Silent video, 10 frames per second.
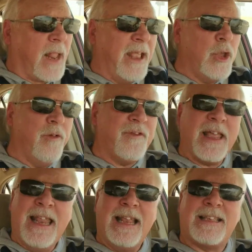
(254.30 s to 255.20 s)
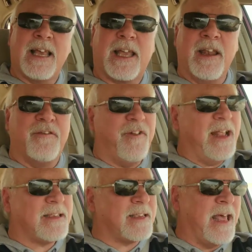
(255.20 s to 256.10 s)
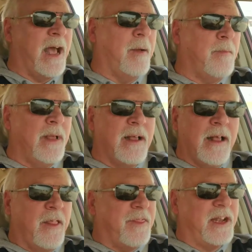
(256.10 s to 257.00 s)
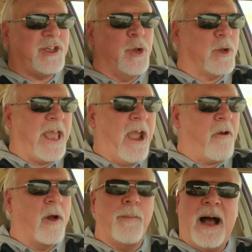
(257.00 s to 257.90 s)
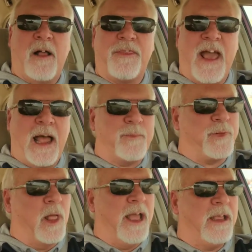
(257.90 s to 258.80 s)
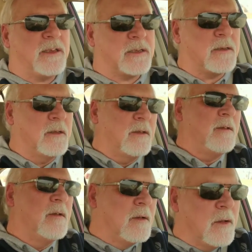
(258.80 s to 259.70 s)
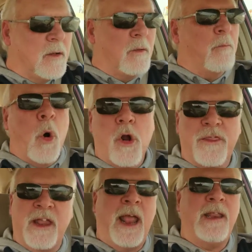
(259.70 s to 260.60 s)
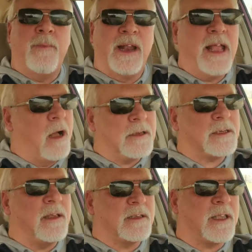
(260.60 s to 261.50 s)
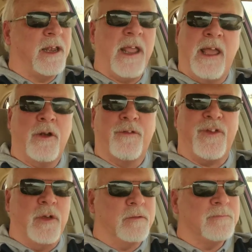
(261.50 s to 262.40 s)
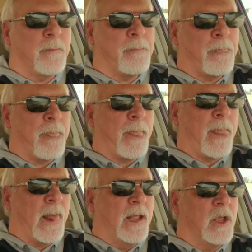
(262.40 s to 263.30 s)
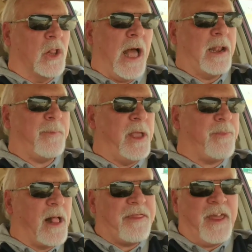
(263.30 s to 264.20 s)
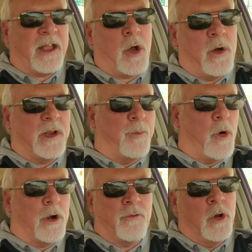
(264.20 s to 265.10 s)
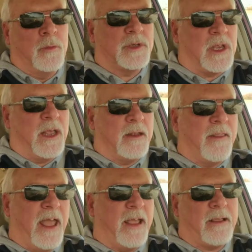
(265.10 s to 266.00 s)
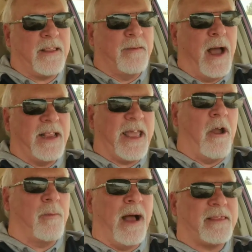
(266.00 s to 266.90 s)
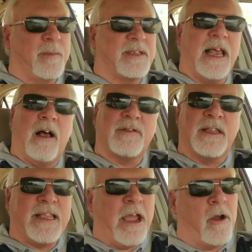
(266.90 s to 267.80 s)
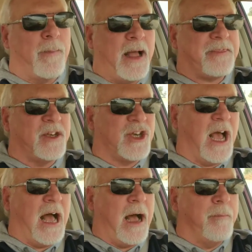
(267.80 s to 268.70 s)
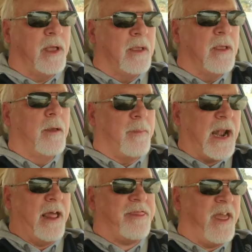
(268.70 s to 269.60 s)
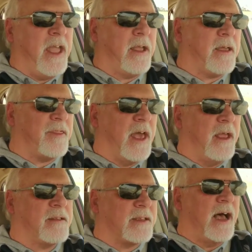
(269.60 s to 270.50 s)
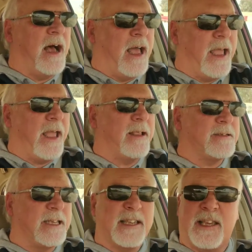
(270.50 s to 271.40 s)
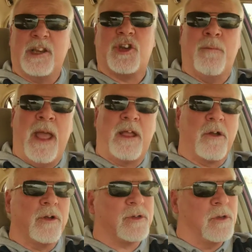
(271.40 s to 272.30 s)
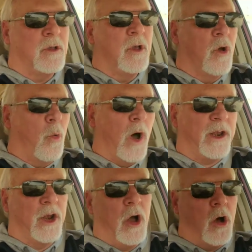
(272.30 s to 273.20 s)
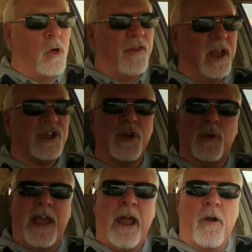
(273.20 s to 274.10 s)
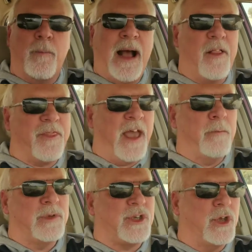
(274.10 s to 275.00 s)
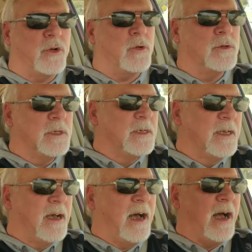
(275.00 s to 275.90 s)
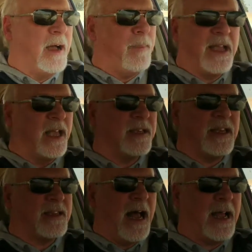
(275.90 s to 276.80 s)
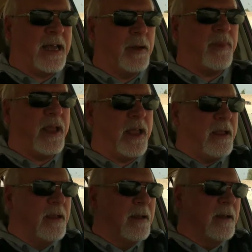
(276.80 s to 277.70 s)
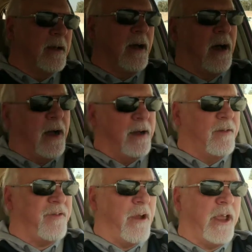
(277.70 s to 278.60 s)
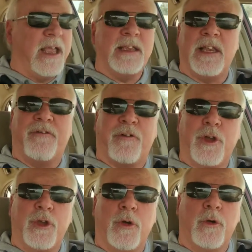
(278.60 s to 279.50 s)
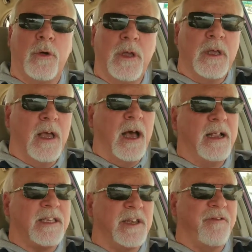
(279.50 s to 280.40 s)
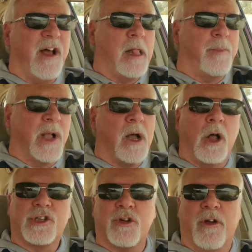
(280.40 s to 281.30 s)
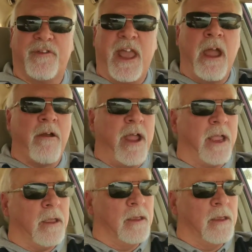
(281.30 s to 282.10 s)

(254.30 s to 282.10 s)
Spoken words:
And you need to convince them that you care about that place more than anybody else that's going to interview. You know, a lot of people, I think, go into boardrooms and they might care about themselves and care about the job, but I think that decision makers want to know that you care about them too, because it's not going to be very easy for you to develop a culture of caring